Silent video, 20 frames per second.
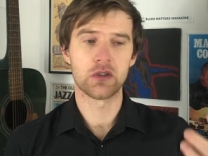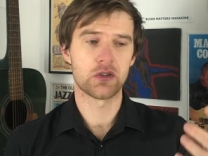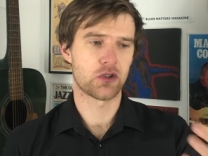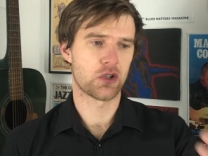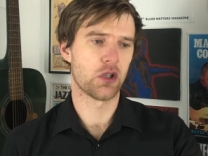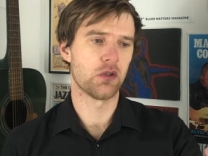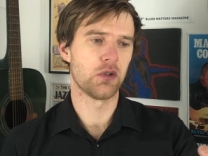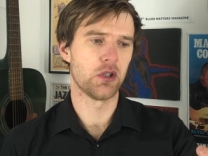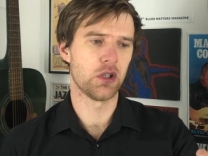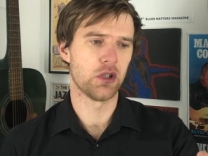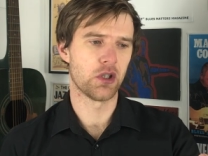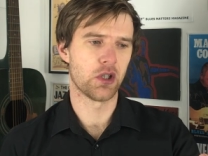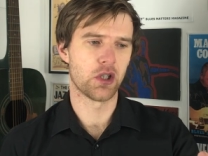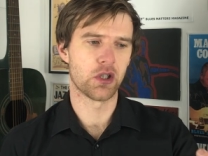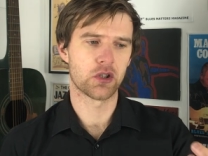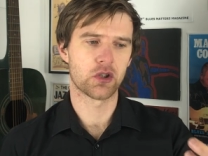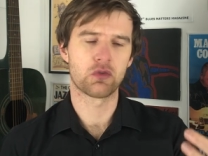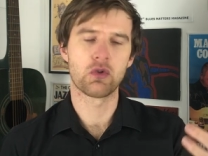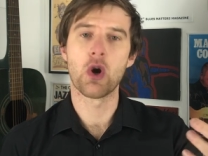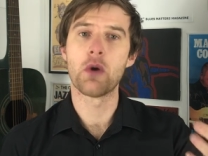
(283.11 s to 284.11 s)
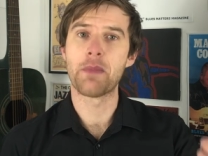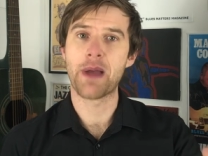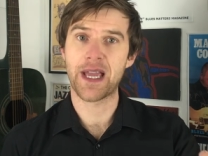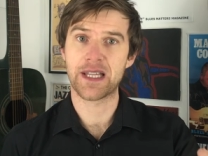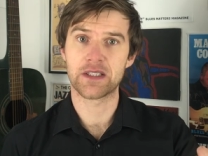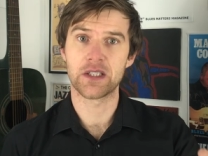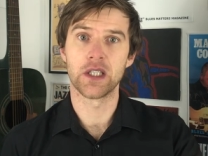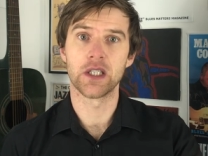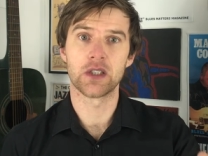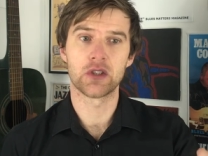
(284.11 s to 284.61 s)
so the uh,
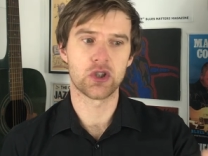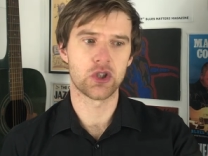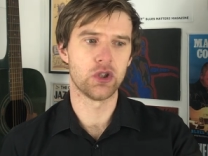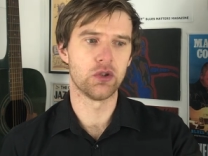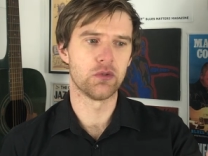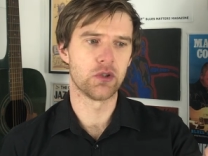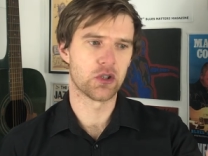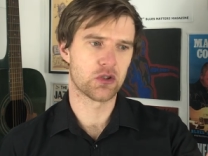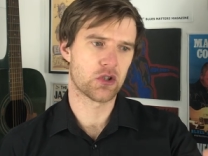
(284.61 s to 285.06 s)
chromatic tuner,